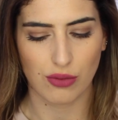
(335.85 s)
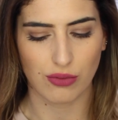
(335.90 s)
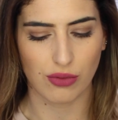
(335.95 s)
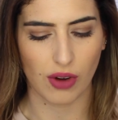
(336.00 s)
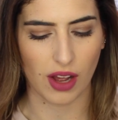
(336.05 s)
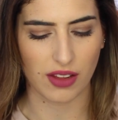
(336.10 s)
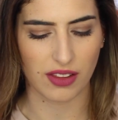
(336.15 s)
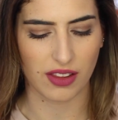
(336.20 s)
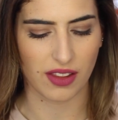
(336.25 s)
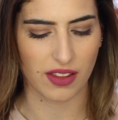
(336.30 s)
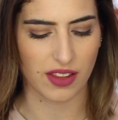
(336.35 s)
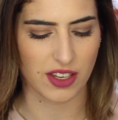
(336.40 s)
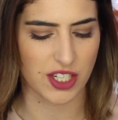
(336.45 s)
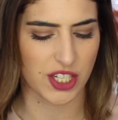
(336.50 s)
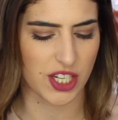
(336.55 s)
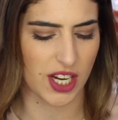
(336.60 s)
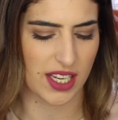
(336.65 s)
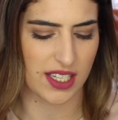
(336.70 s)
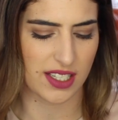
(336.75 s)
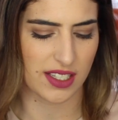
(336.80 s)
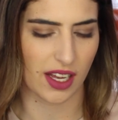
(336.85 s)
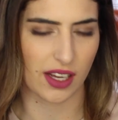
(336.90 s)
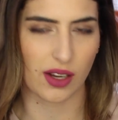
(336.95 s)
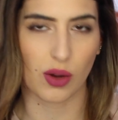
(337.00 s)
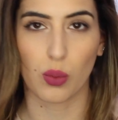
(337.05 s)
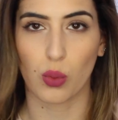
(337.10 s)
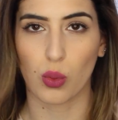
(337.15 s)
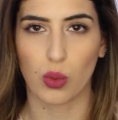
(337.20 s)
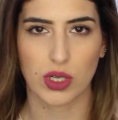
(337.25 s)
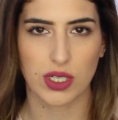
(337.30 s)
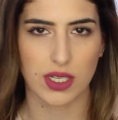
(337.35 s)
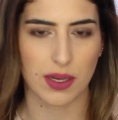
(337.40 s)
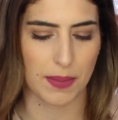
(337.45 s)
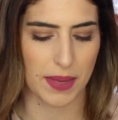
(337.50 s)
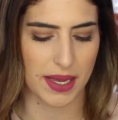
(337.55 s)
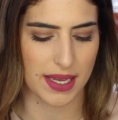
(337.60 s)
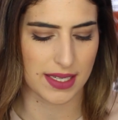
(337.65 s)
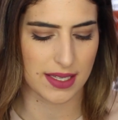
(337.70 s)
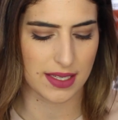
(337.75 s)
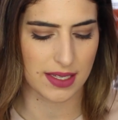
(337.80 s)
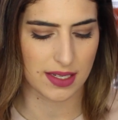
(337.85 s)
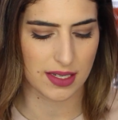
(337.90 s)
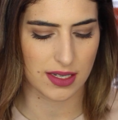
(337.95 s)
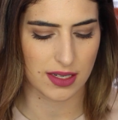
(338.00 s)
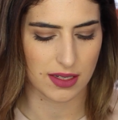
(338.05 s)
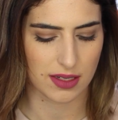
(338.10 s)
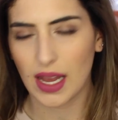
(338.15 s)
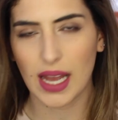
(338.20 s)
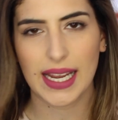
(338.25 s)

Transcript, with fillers: rather than just like a water mist.